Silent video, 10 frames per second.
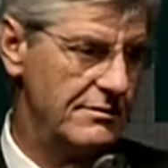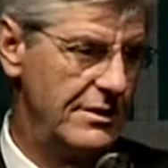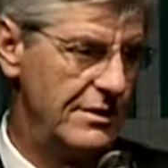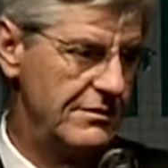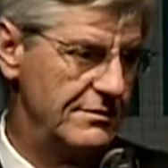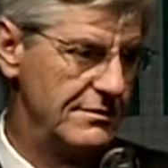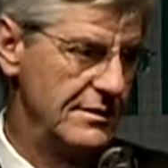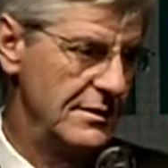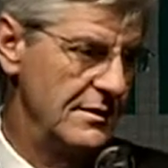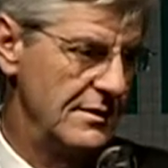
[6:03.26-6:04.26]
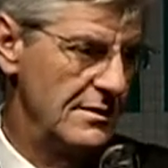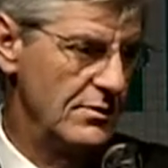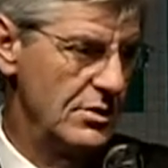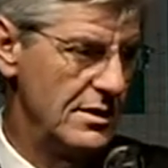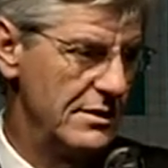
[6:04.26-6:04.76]
of us, and
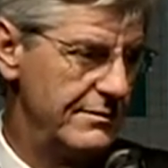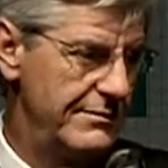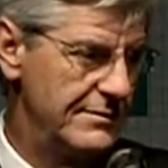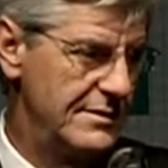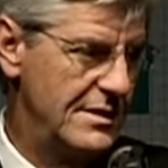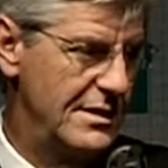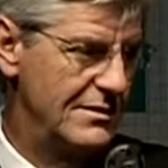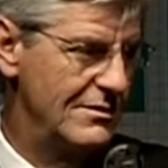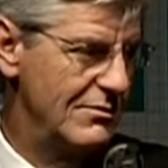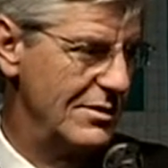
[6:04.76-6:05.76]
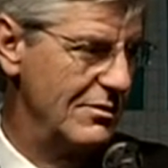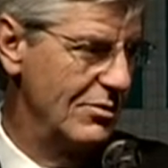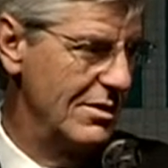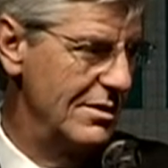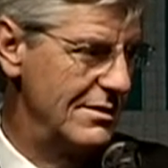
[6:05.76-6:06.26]
poor little kids that we
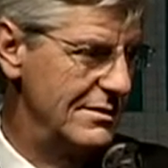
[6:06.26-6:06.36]
were,